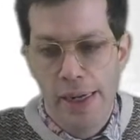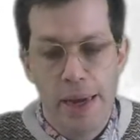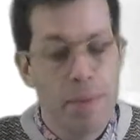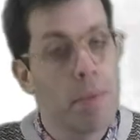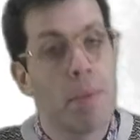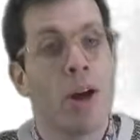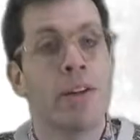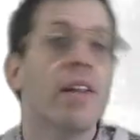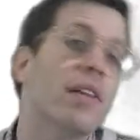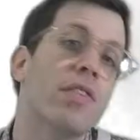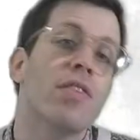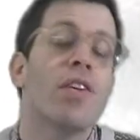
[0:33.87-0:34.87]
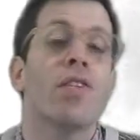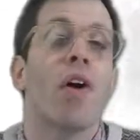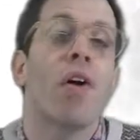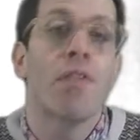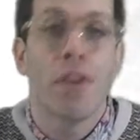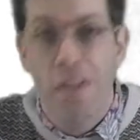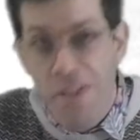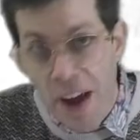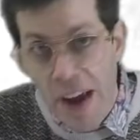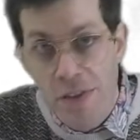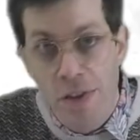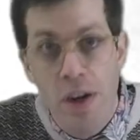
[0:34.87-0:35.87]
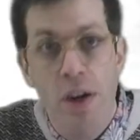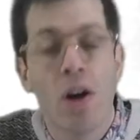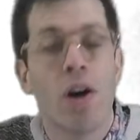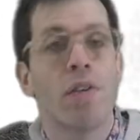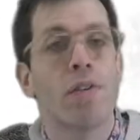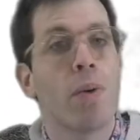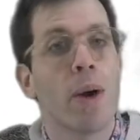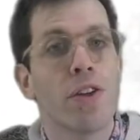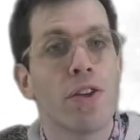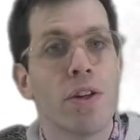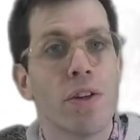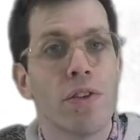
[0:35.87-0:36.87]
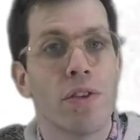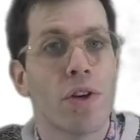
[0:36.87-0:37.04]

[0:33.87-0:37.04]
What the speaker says: keep in mind that this is often a favorite of questions,